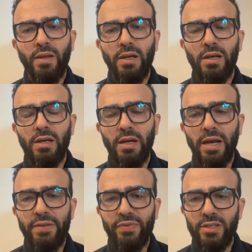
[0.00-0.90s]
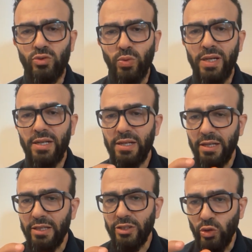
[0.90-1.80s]
and as well
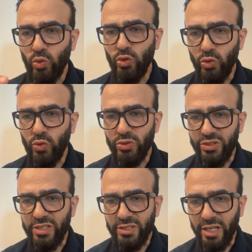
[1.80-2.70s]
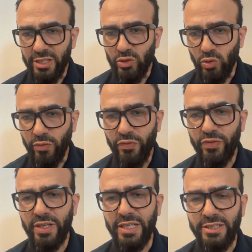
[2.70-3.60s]
you use this kind of
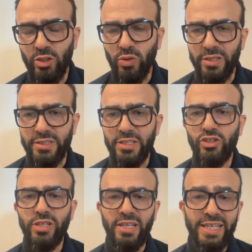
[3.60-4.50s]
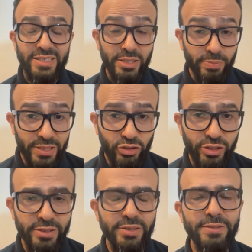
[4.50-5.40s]
categorization as I
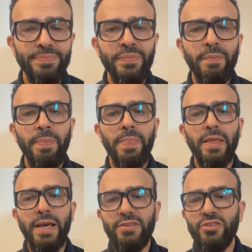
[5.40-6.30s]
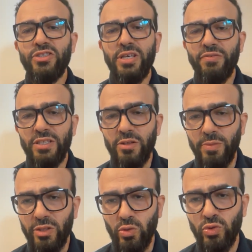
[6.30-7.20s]
mentioned, and save it in
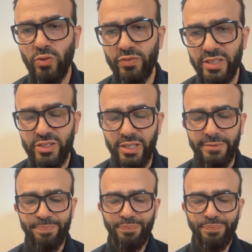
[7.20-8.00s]
Microsoft Excel.